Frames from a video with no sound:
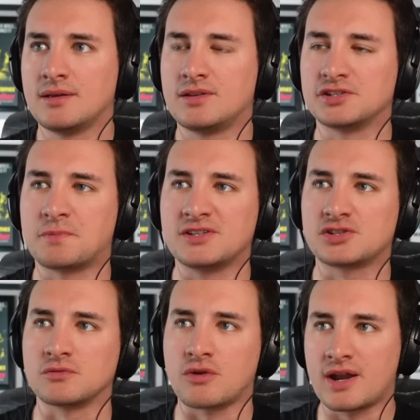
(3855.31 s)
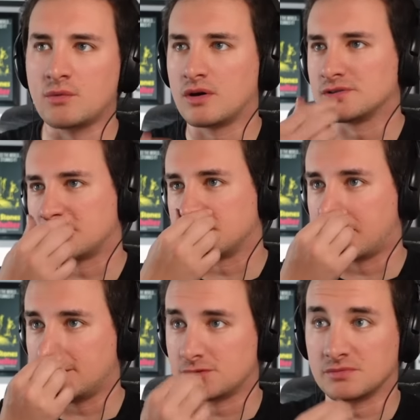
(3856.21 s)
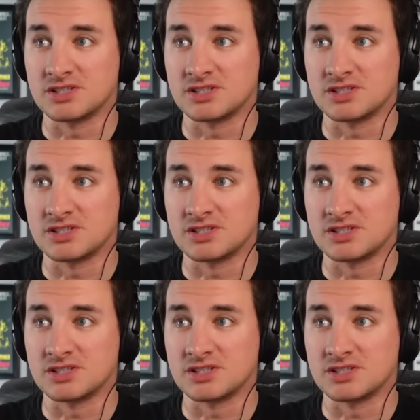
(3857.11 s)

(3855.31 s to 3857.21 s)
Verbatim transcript: There's been some great ones. There's been some